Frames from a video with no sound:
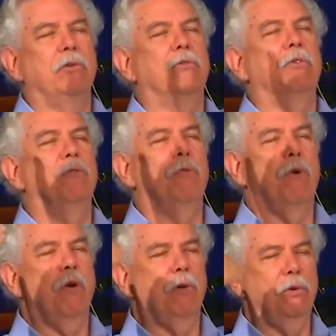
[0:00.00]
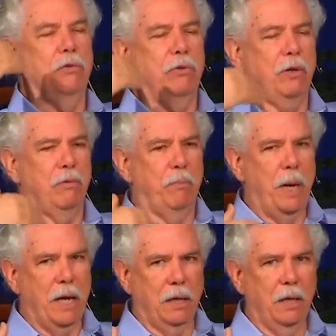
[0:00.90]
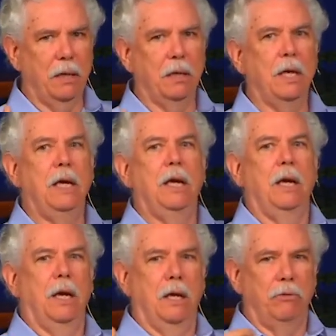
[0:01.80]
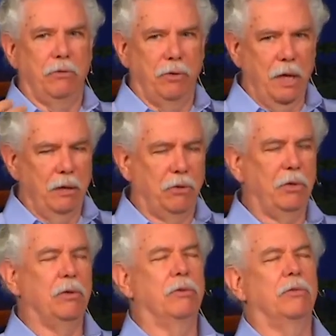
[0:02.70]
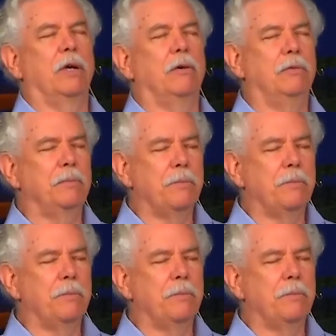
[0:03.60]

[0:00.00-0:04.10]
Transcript: is to draw yourself back in and say to yourself,